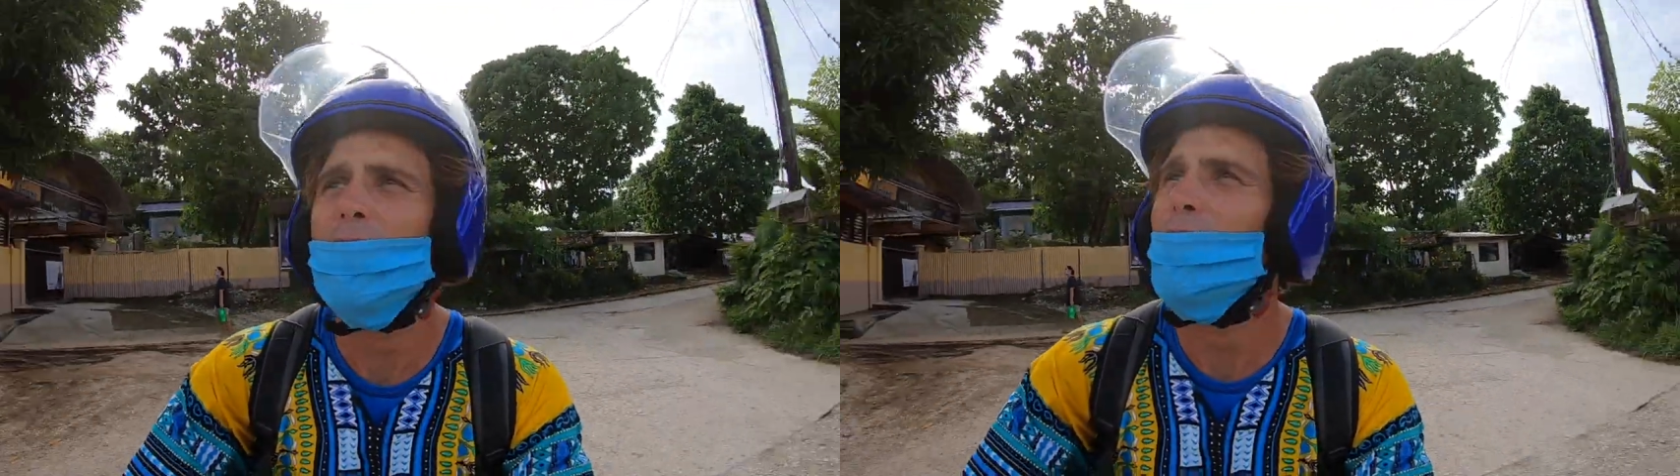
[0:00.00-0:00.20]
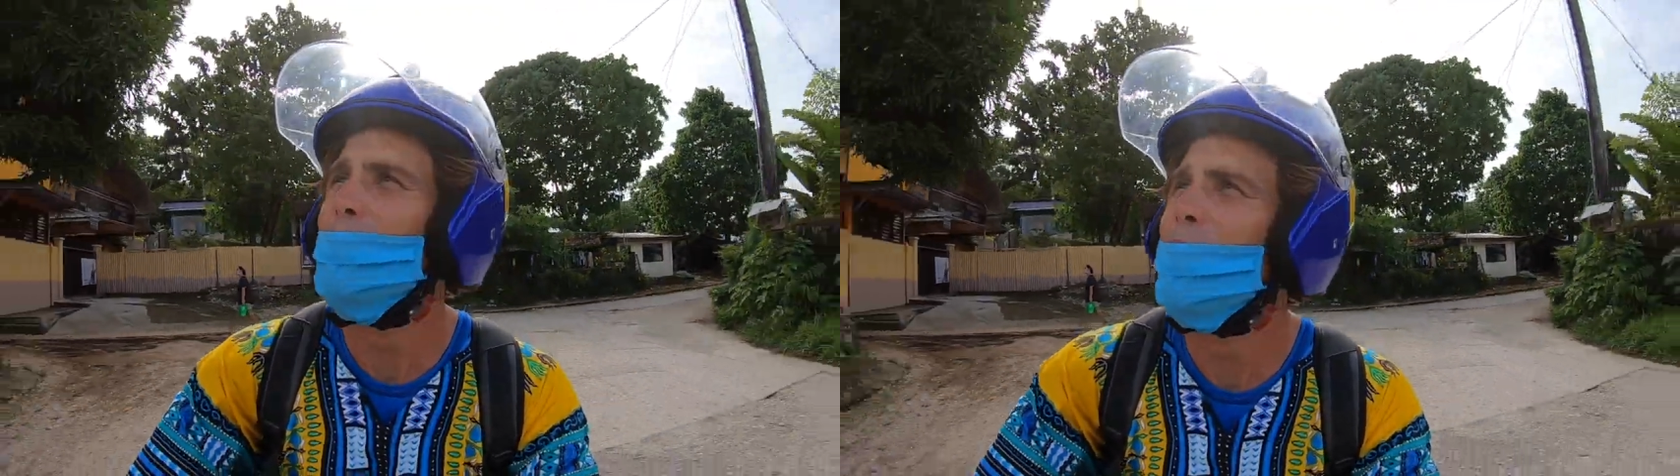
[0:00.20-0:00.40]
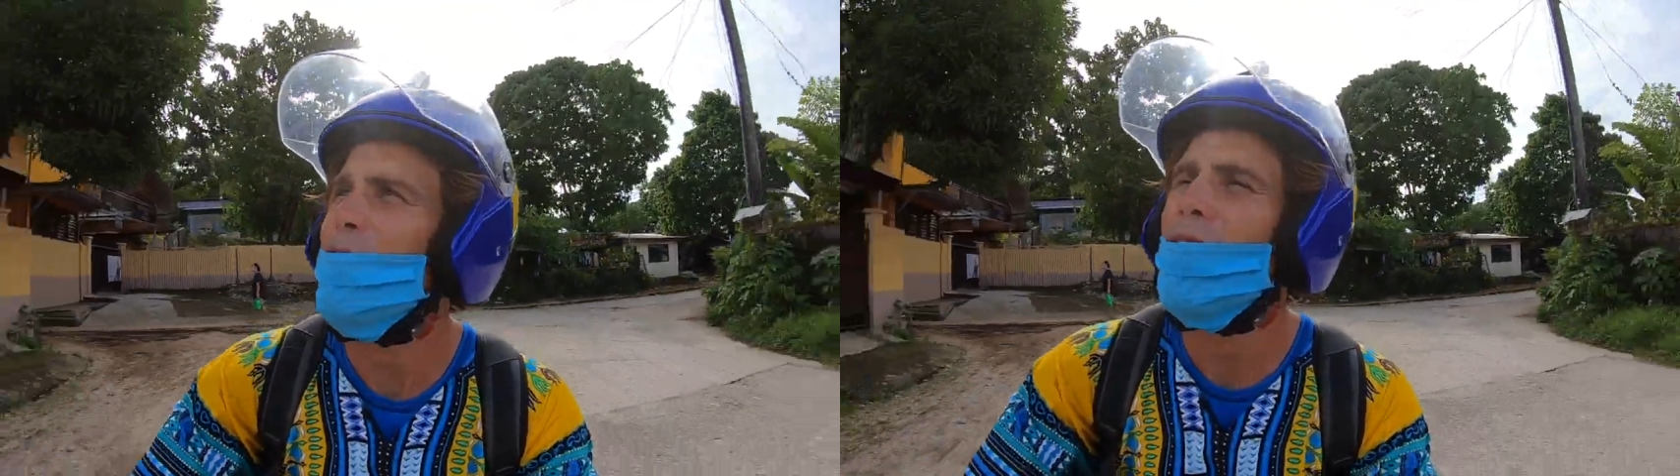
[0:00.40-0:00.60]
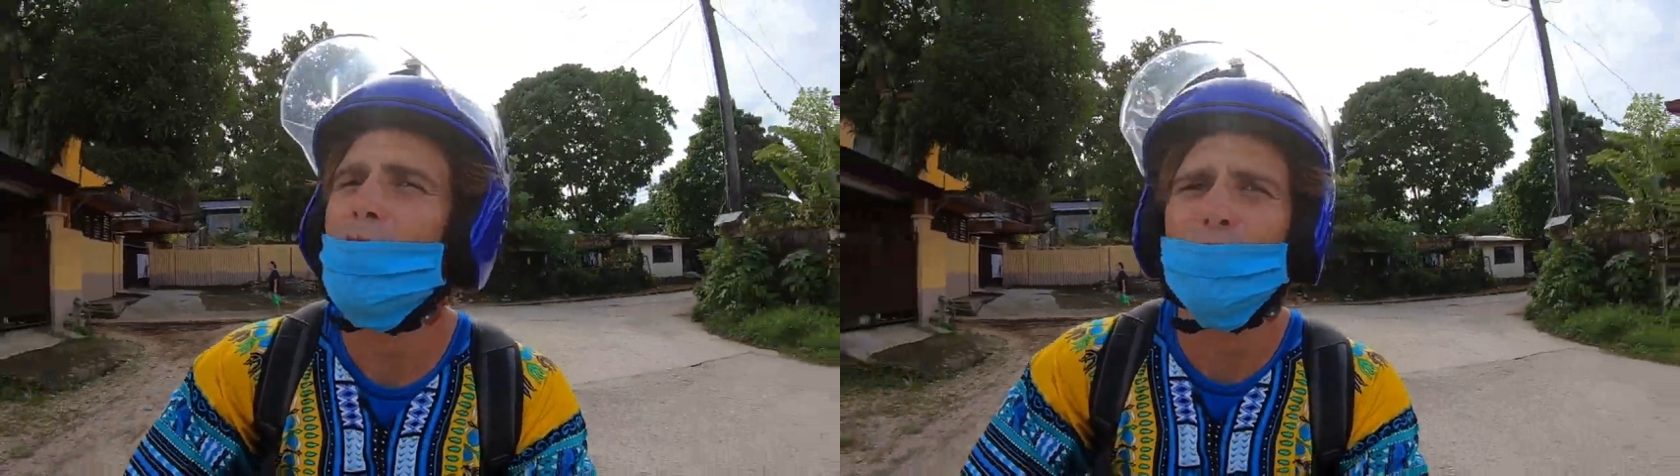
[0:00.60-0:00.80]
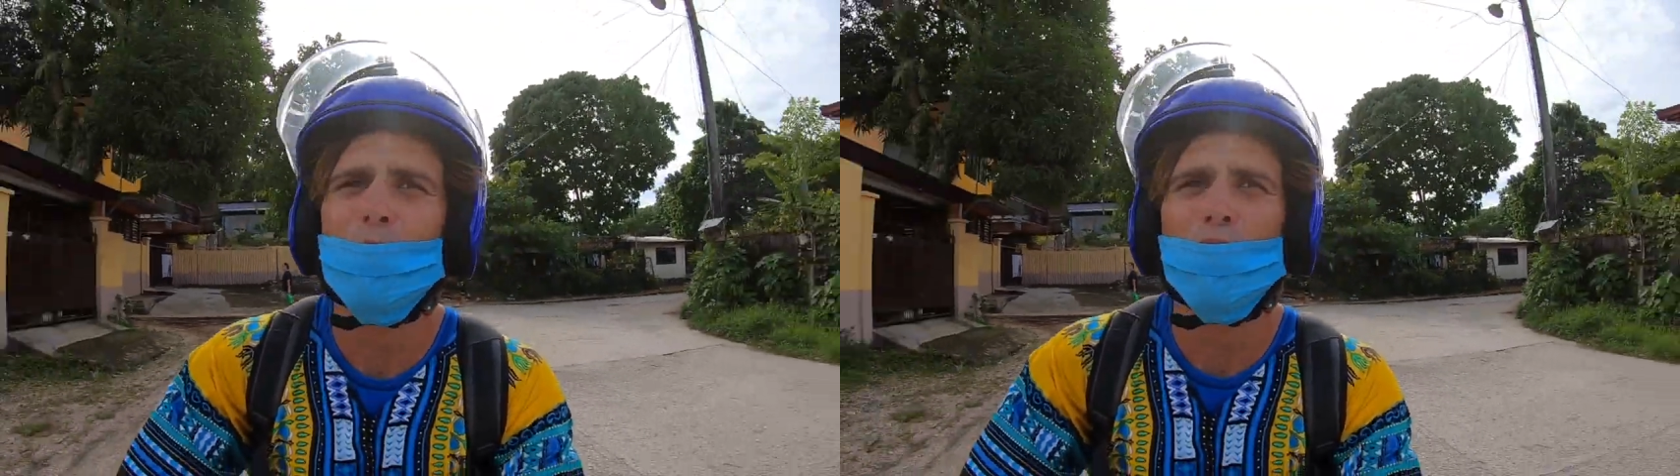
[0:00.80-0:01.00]
a little bit now.
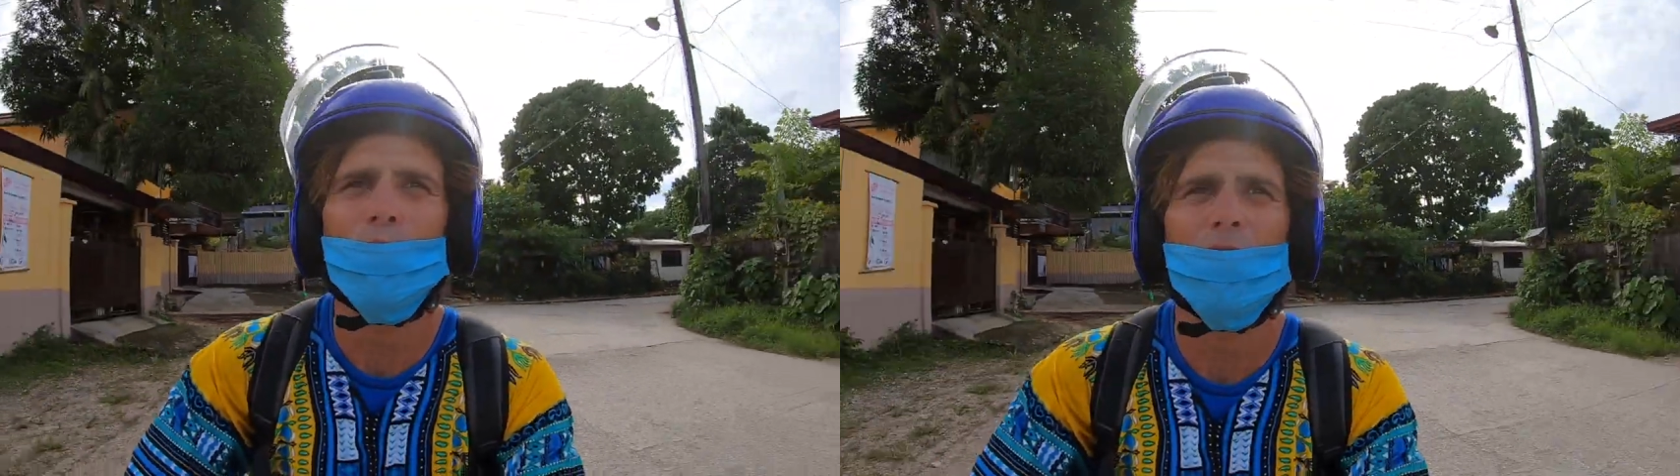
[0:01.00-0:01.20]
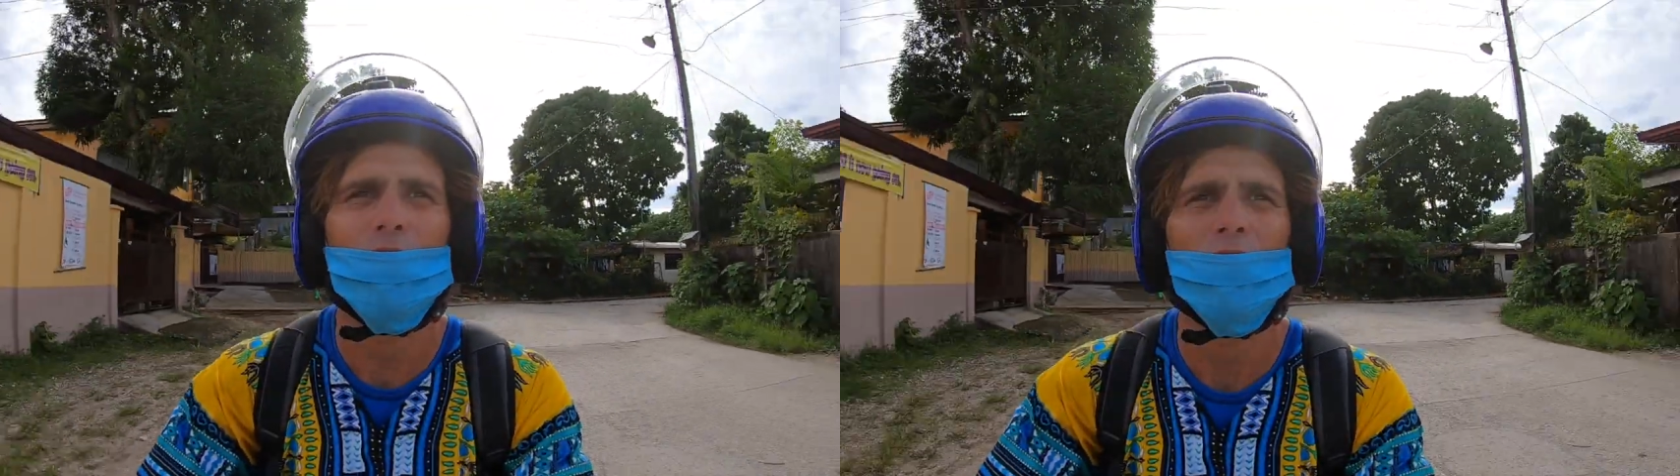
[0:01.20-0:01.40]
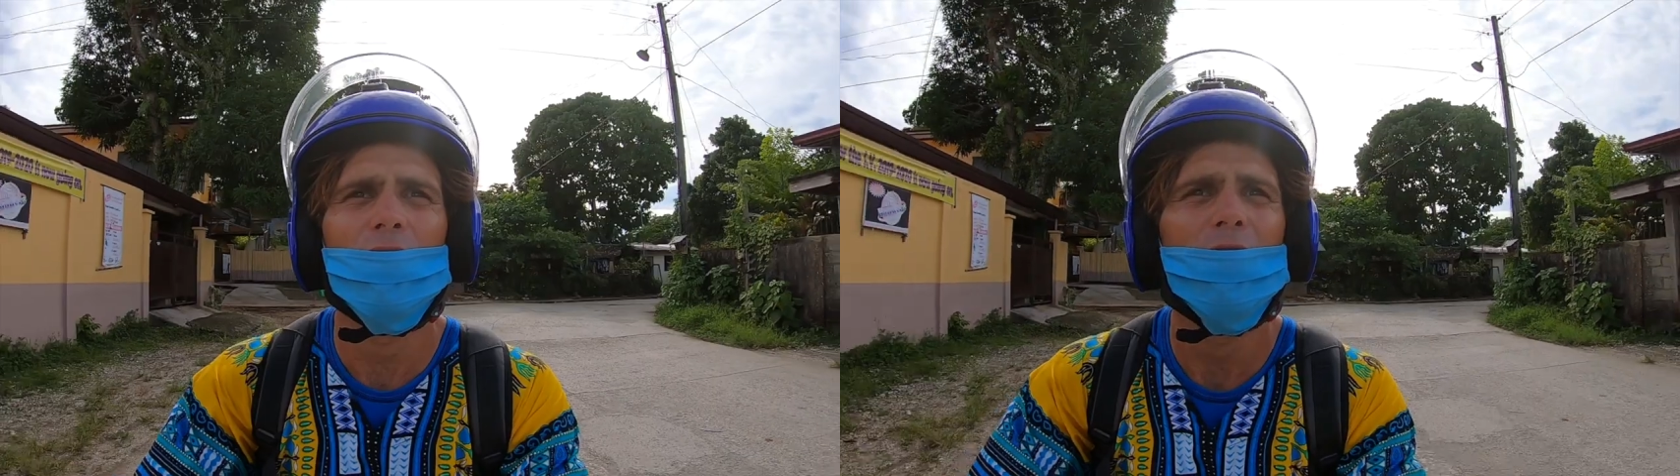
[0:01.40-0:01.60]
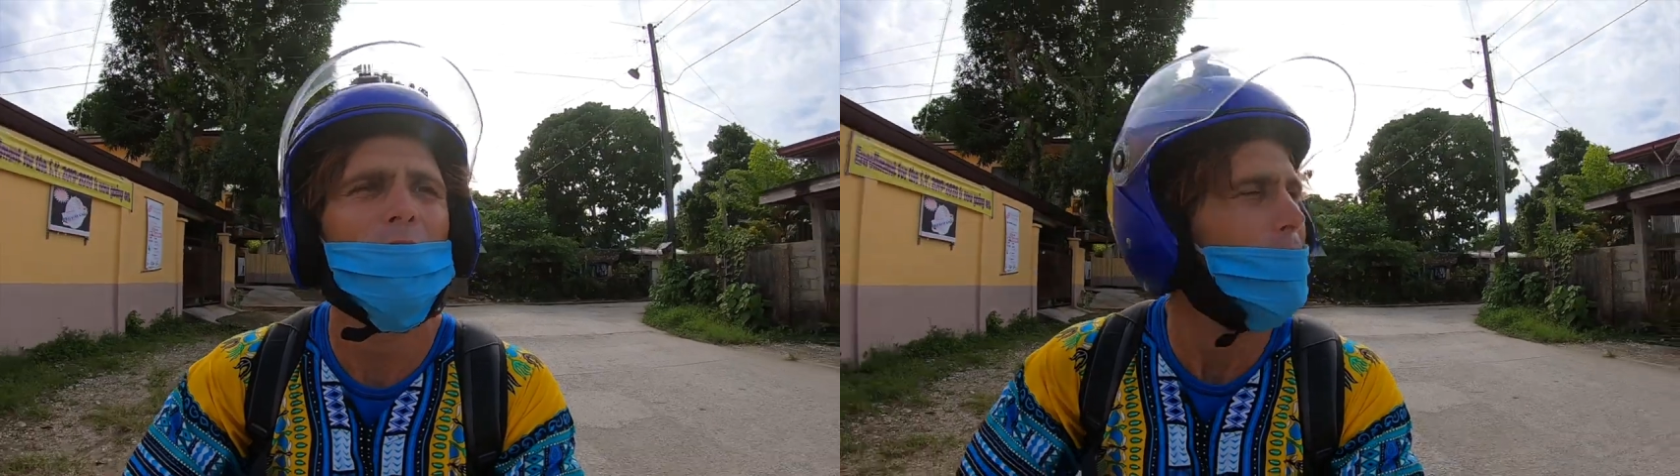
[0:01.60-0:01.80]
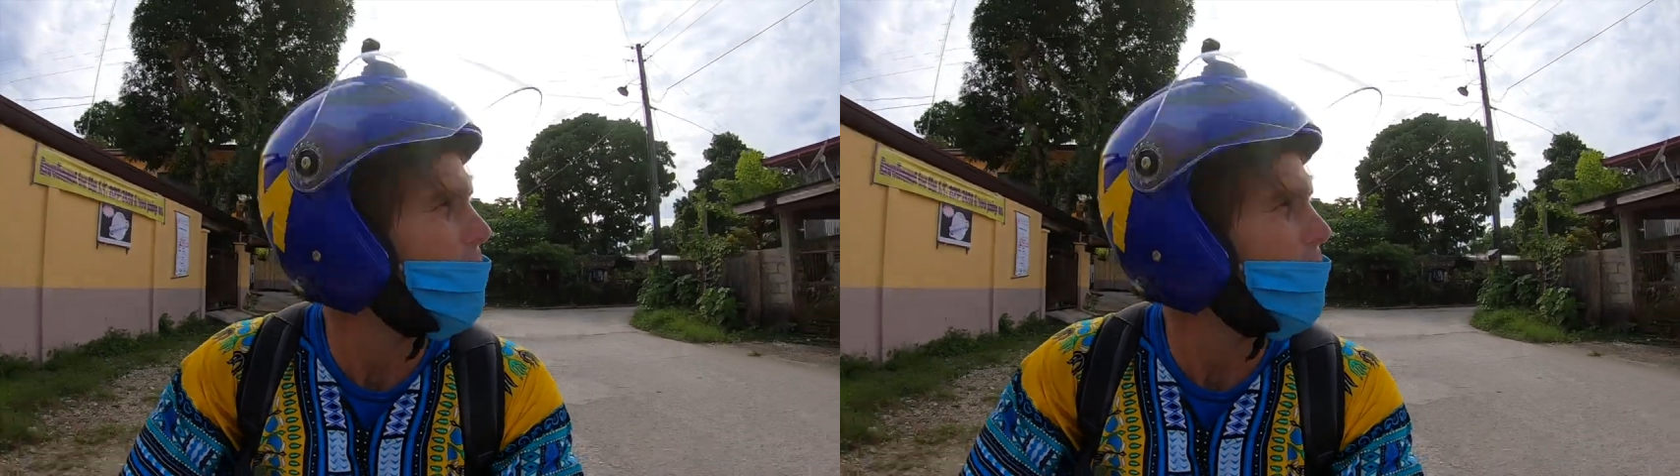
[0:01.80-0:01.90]
It's about 3:30.